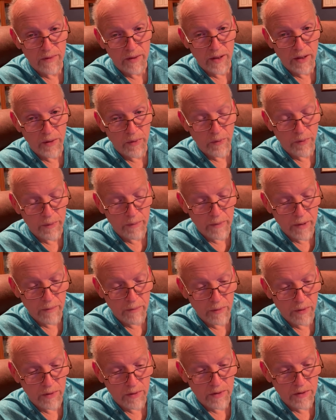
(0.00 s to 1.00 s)
He
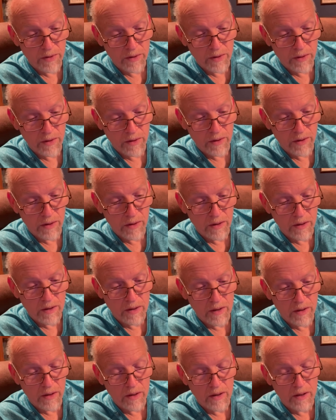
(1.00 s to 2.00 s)
remembers
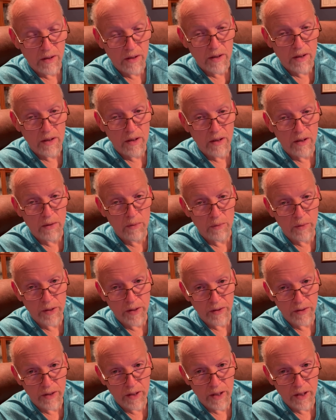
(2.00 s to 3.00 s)
that we
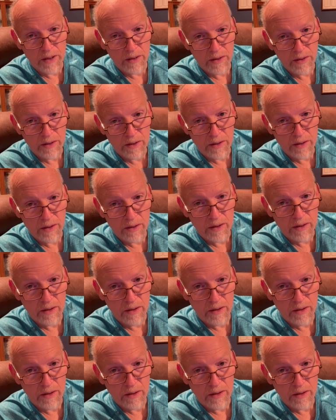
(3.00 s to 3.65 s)
are dust.